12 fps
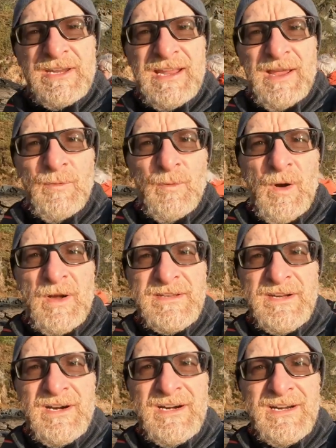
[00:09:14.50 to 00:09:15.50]
you get
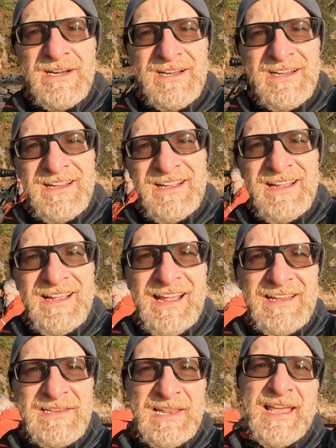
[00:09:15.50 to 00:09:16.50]
water
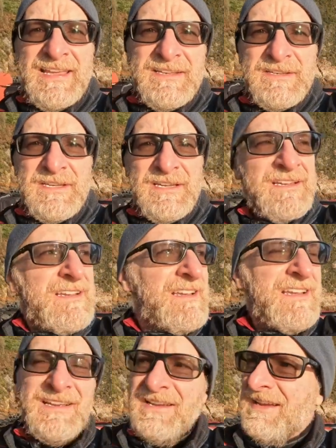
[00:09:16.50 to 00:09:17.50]
and light
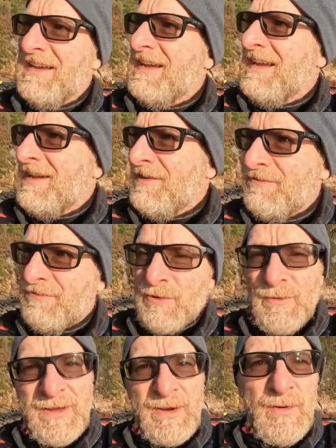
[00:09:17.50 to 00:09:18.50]

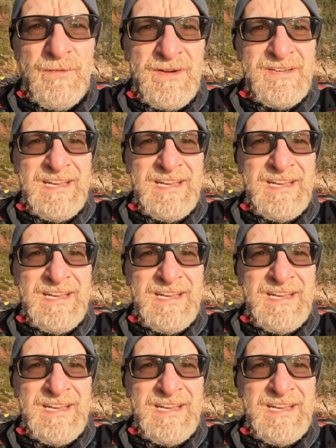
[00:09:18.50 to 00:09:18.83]
flowing over